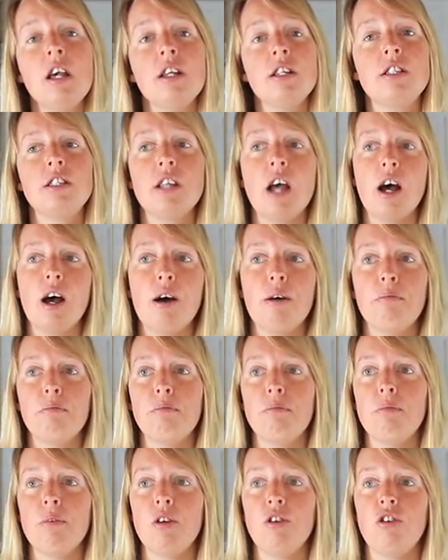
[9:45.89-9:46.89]

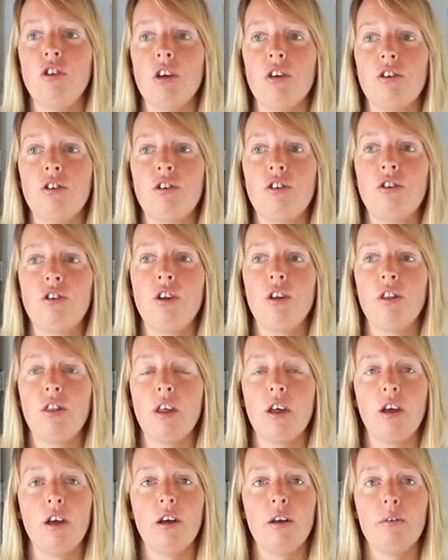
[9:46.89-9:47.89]
some just
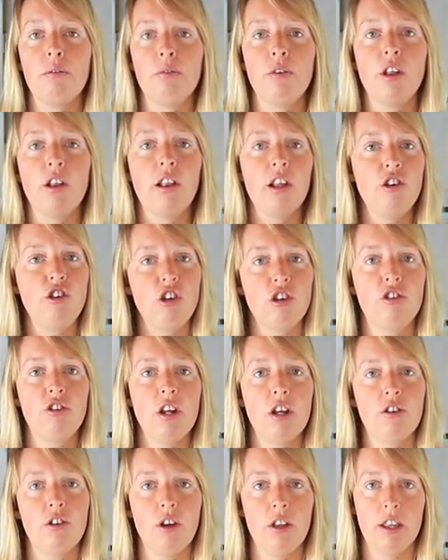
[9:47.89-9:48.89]
the the
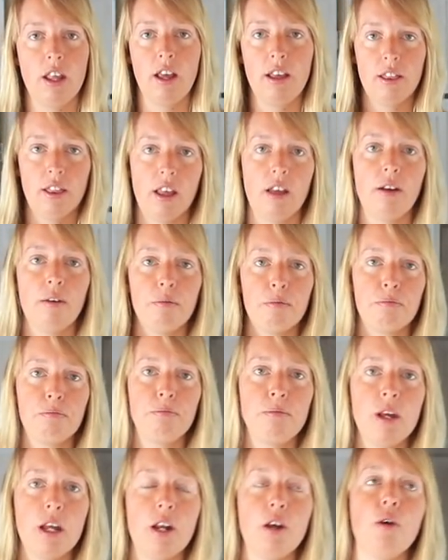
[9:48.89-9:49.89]
logistics on the, the
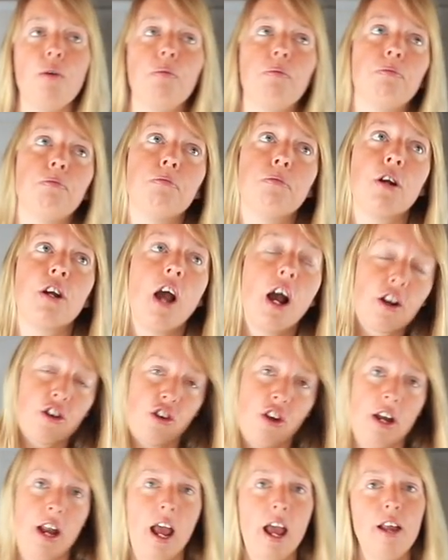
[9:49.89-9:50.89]
you know
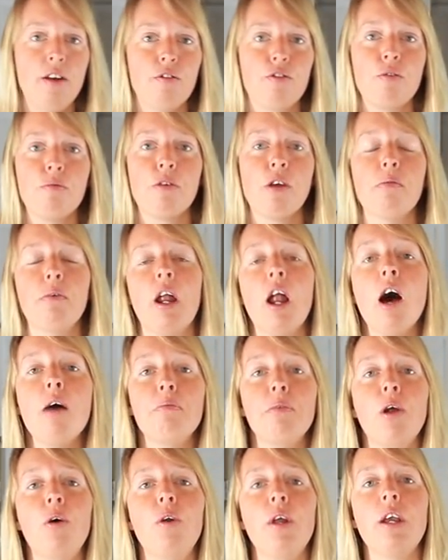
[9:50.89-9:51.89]
production end from someone
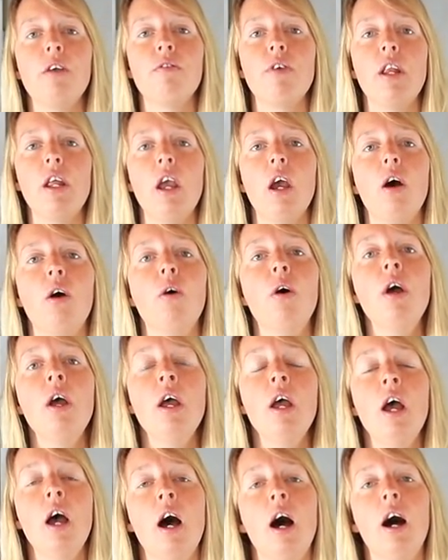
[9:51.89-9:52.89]
uploading a video
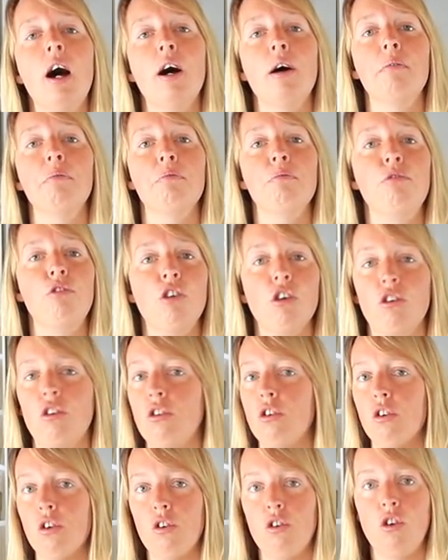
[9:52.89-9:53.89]
um, just
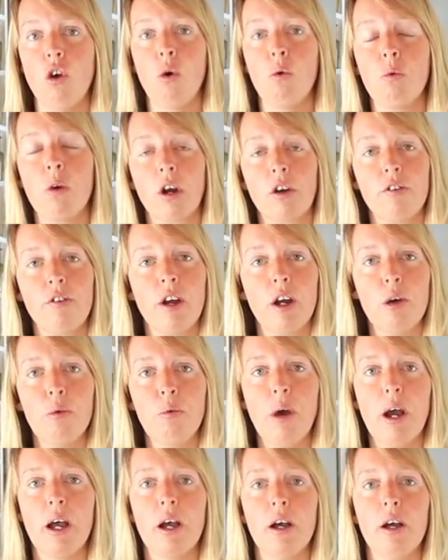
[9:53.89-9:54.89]
don't work very
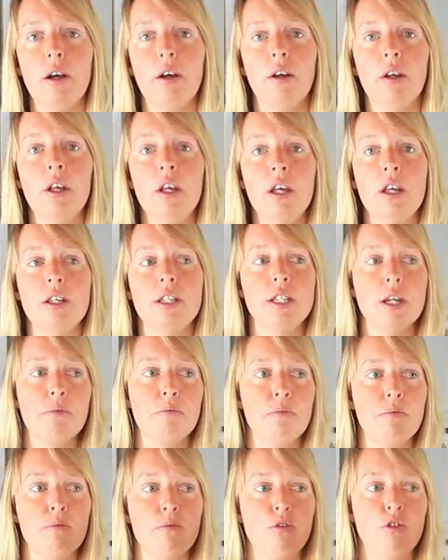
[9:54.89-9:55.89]
well
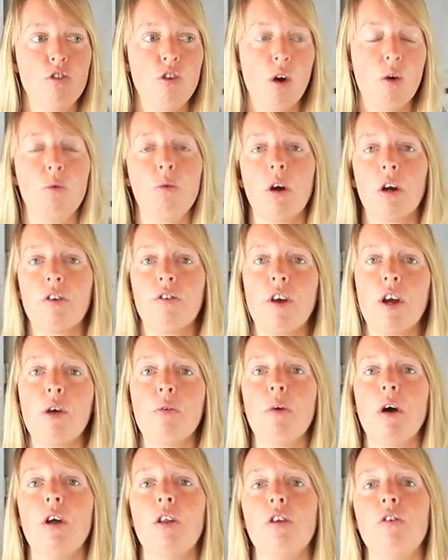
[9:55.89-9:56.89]
some don't work very
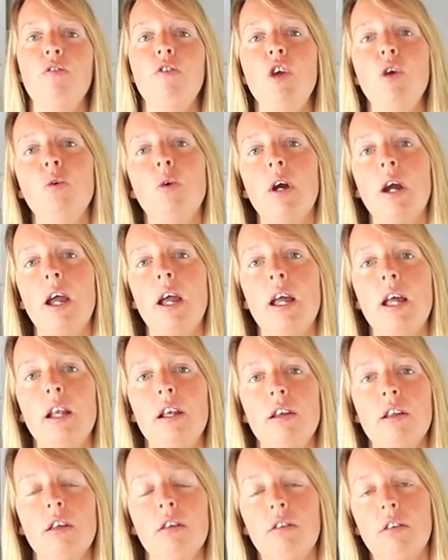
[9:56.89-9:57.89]
well on the viewer
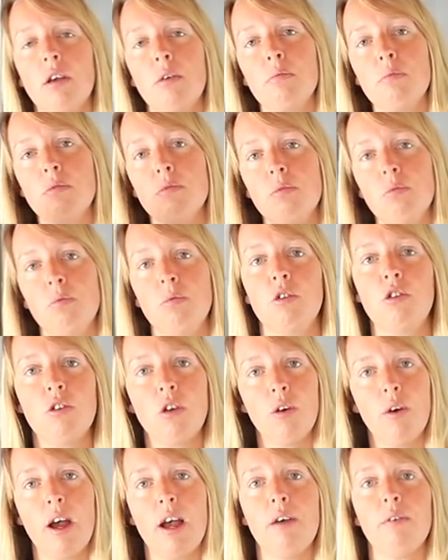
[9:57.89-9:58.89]
end some
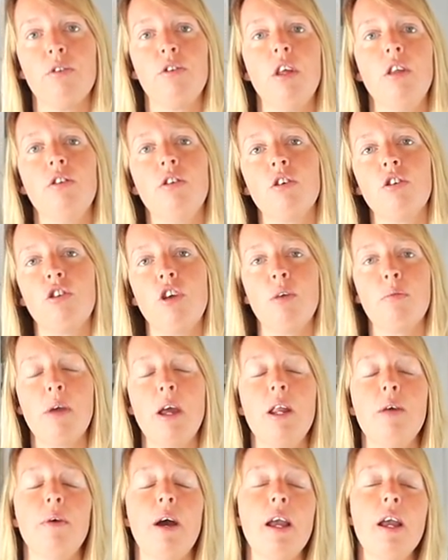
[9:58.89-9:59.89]
still have censorship
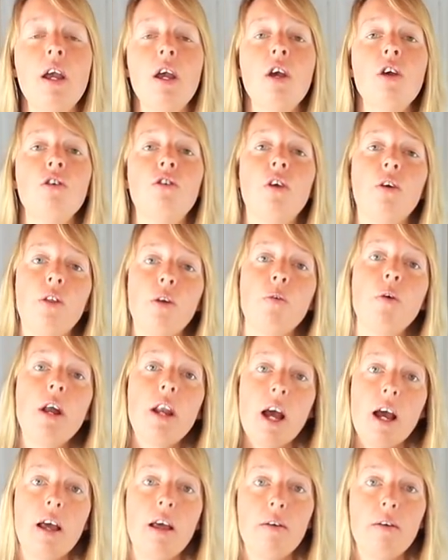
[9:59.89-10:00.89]
anyway so the one
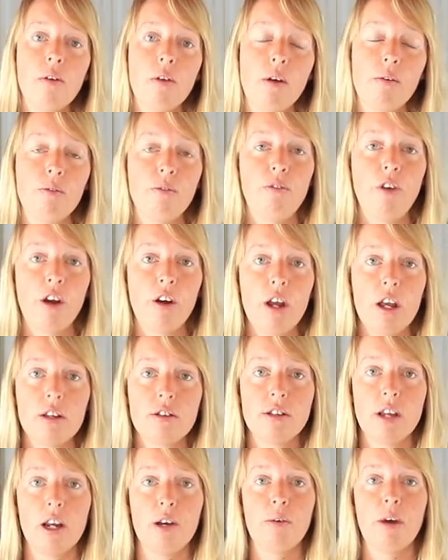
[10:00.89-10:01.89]
i am very
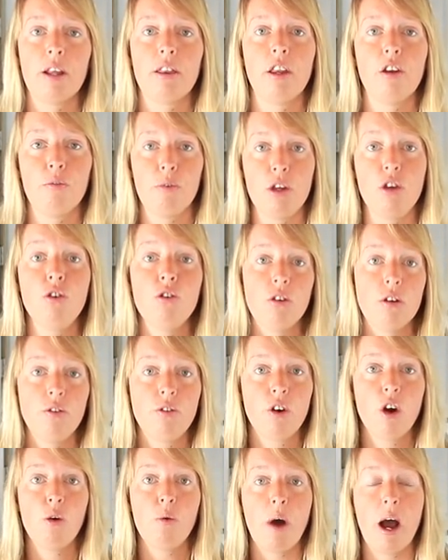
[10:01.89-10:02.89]
excited about that i've been using
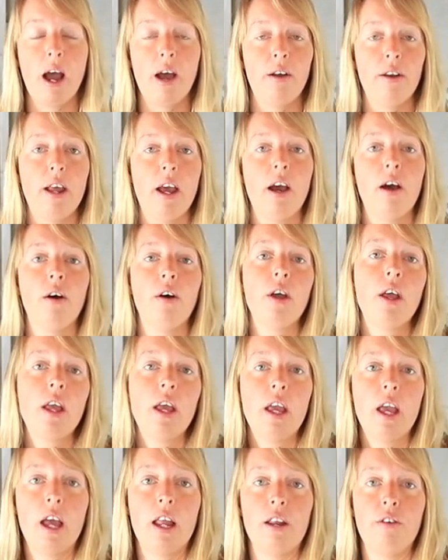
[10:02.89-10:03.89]
for a while now
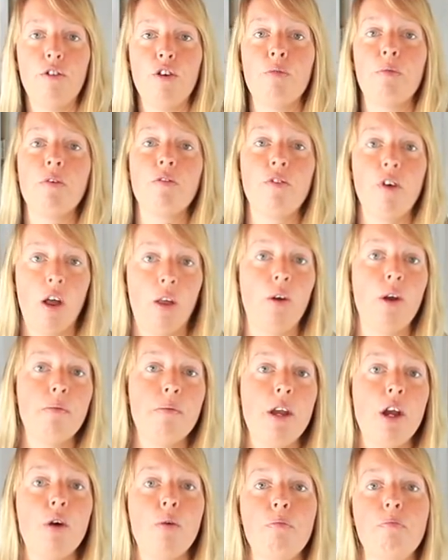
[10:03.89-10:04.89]
and if you've been following
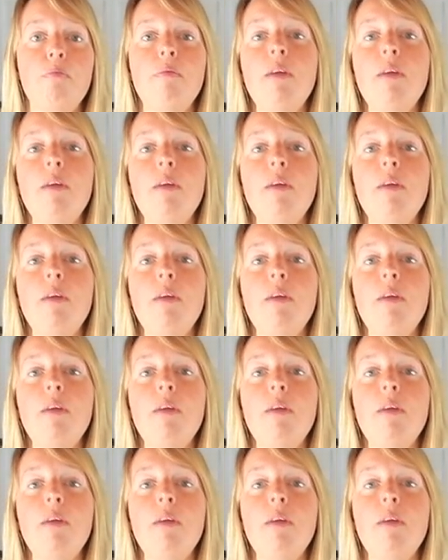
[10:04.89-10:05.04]
me on